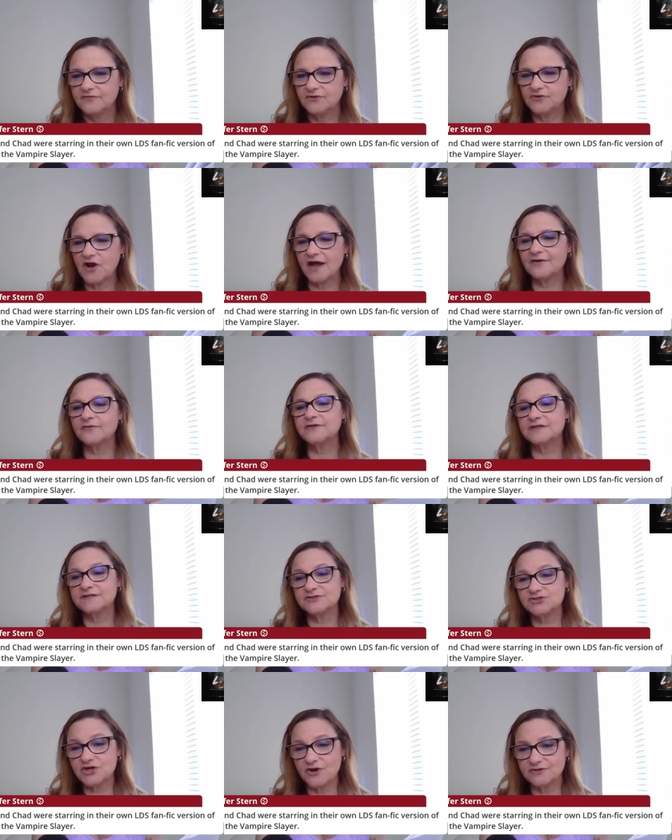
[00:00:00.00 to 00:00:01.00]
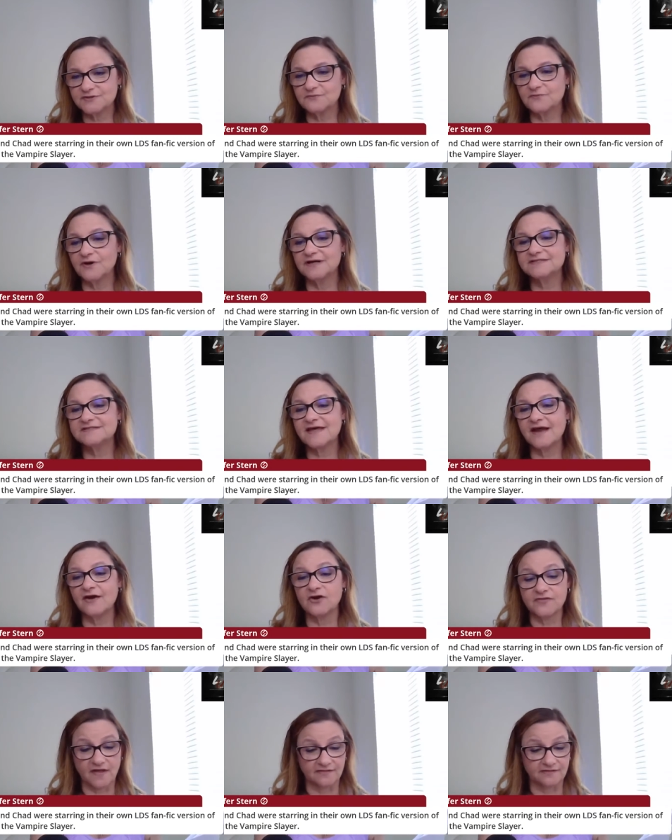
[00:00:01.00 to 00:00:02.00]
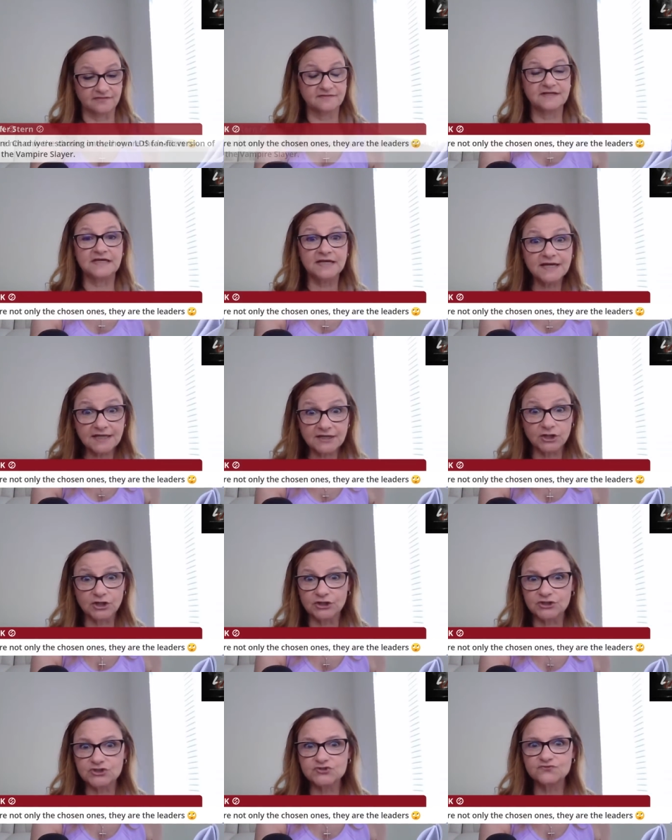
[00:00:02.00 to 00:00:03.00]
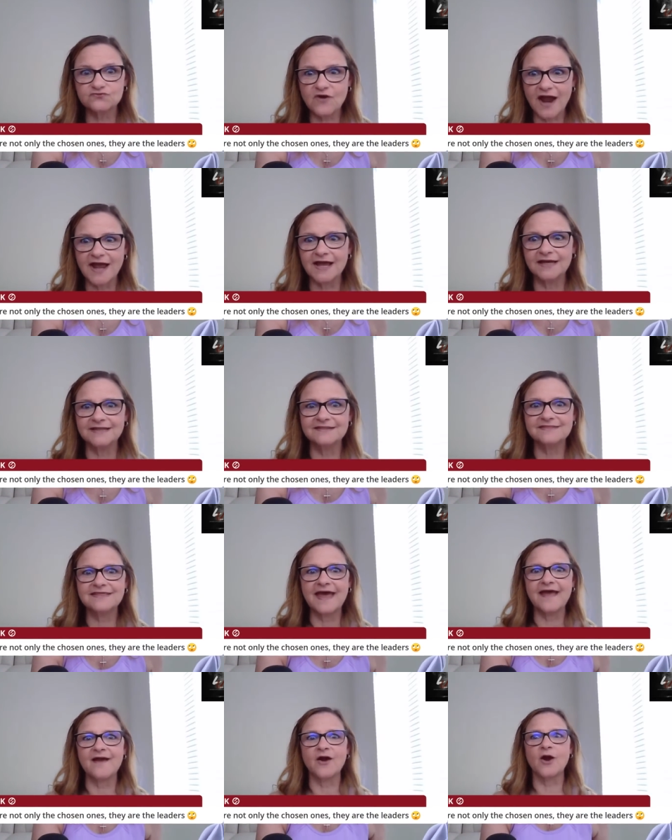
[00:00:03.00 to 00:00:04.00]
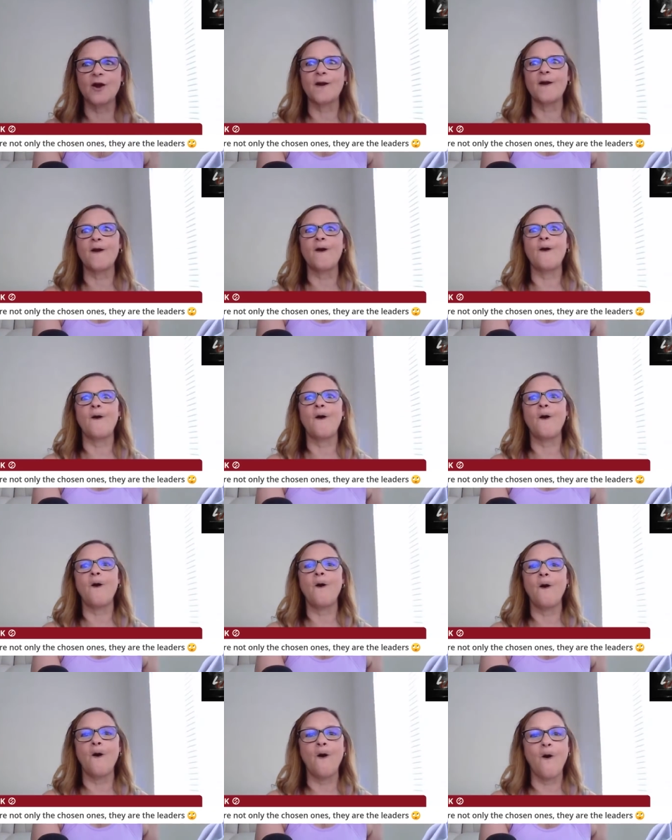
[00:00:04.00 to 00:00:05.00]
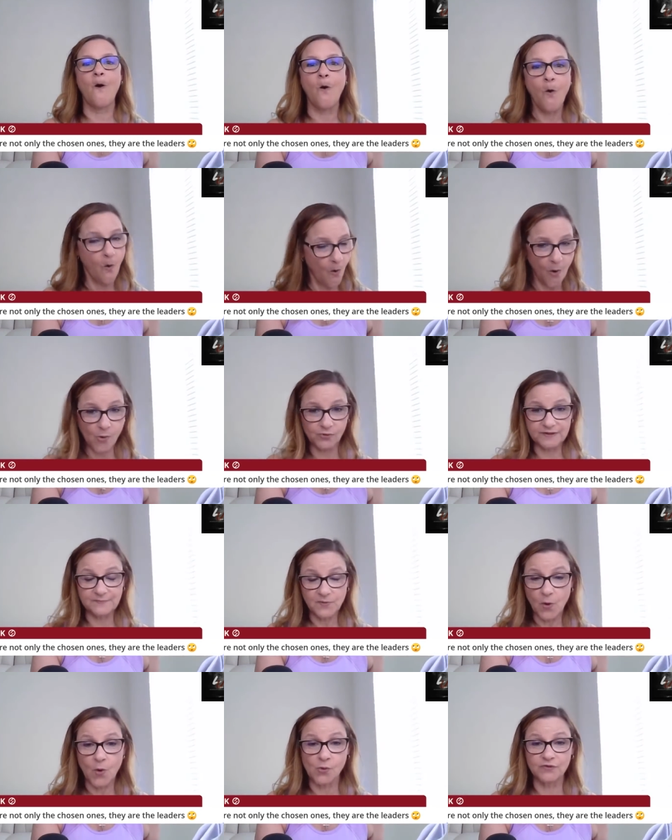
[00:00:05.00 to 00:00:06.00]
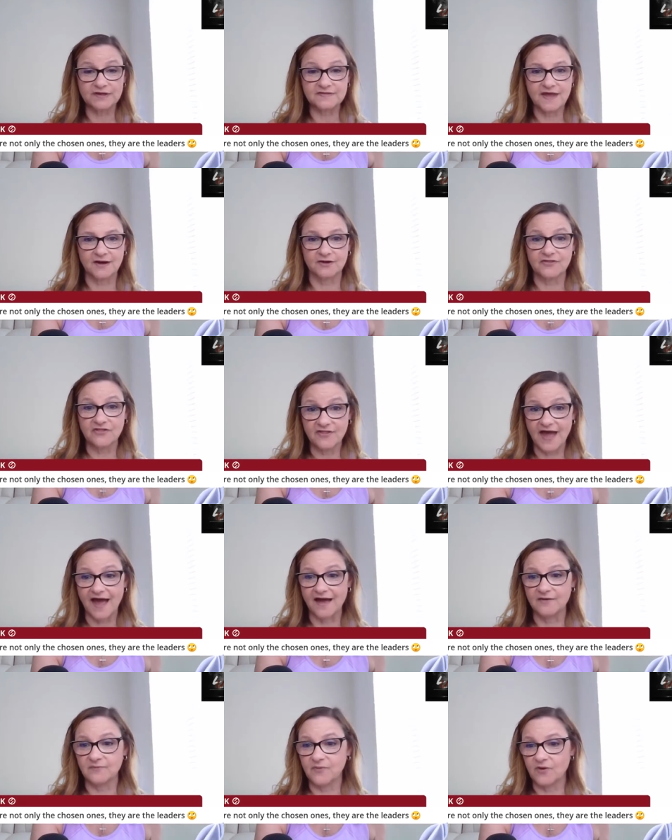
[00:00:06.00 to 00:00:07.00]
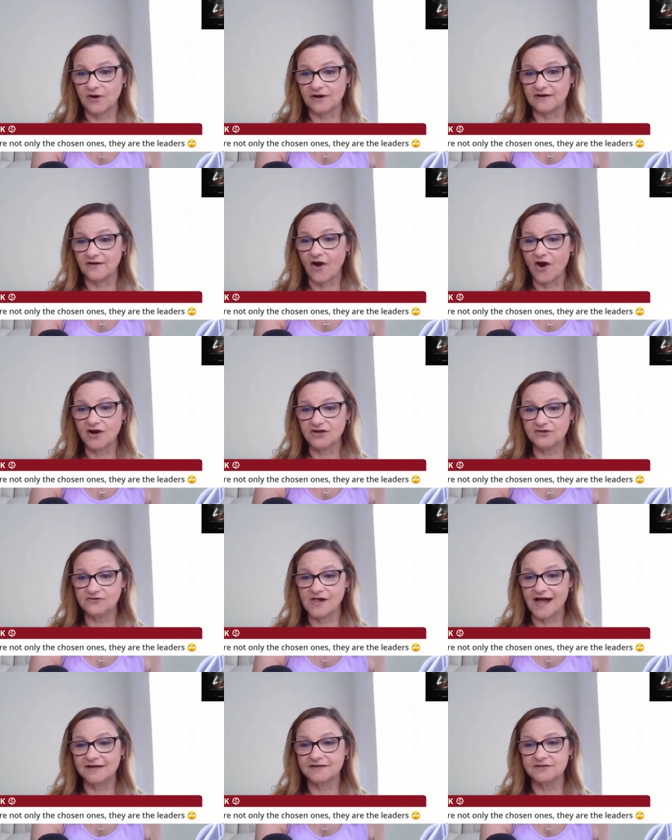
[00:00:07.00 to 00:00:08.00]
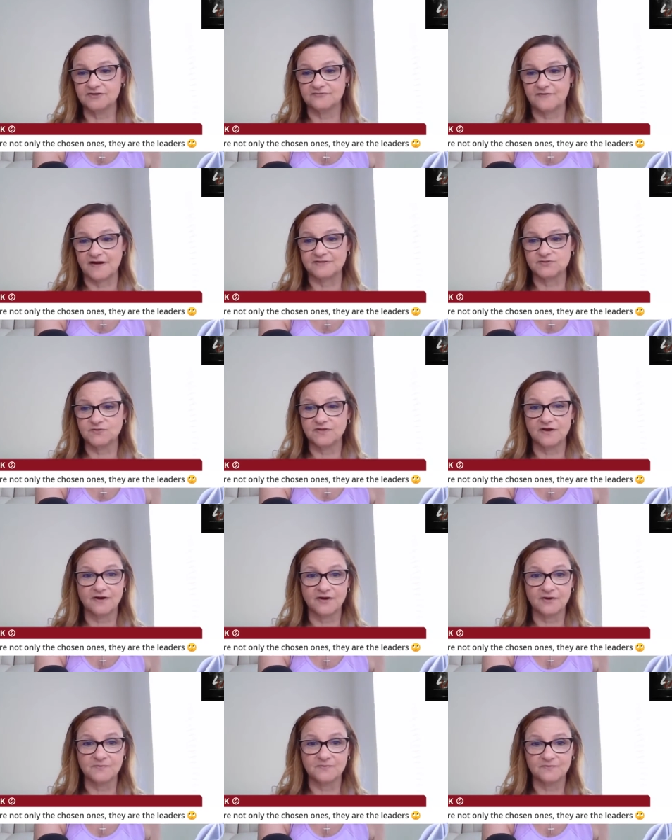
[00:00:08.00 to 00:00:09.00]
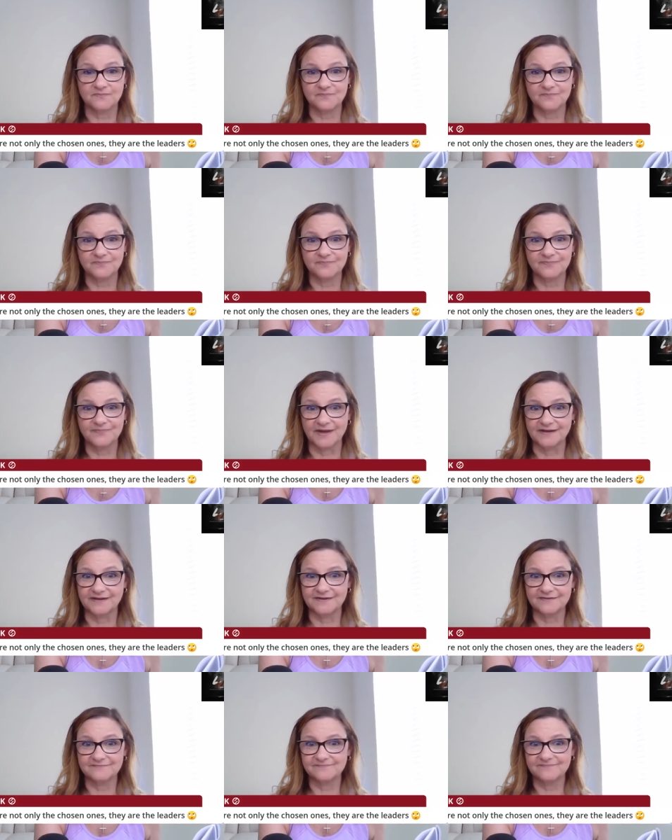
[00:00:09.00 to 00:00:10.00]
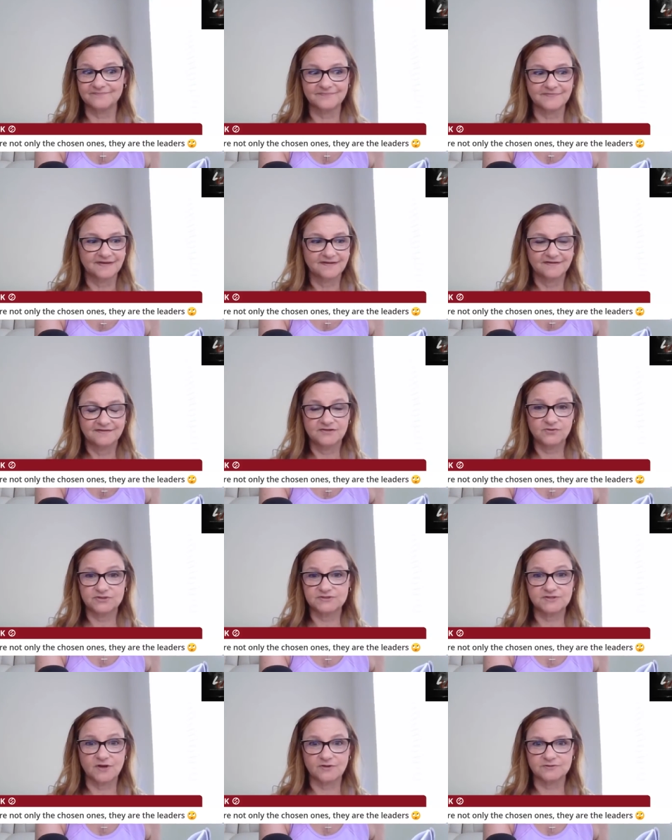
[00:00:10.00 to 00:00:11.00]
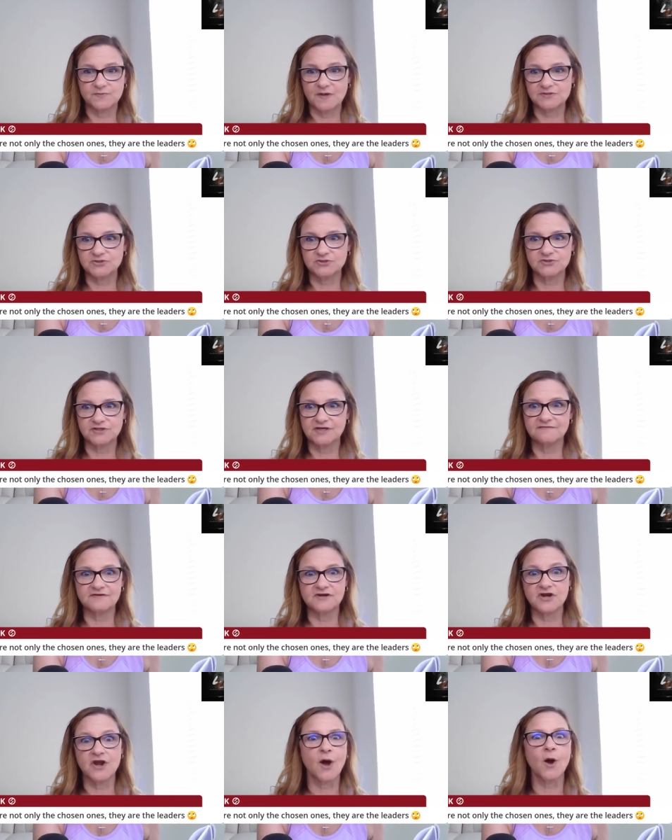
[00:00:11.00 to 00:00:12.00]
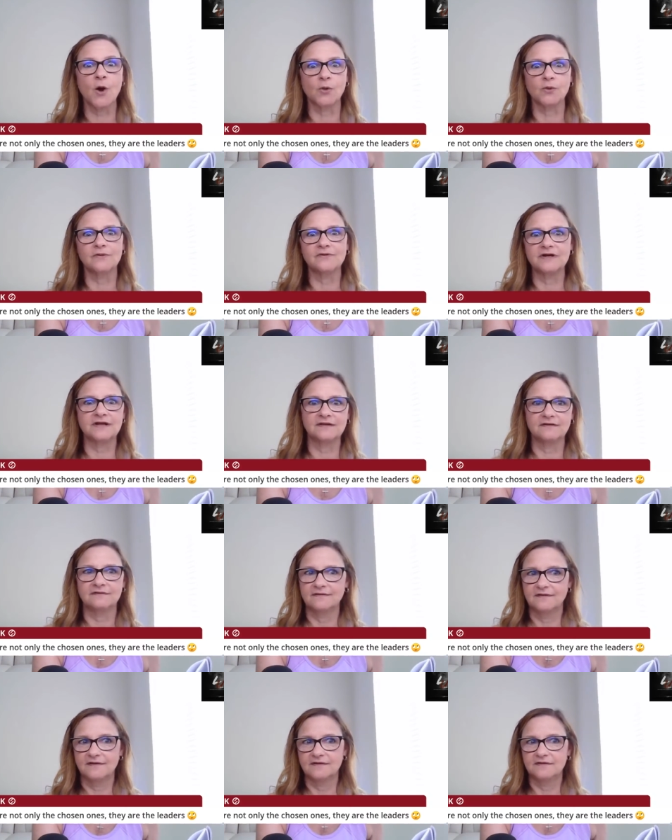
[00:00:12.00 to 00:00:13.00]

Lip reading: They're not only the chosen ones, they are the leaders, right? They are, holy moly, they are that important. Aren't you glad you're friends with her? Like, you are so special to even know Lori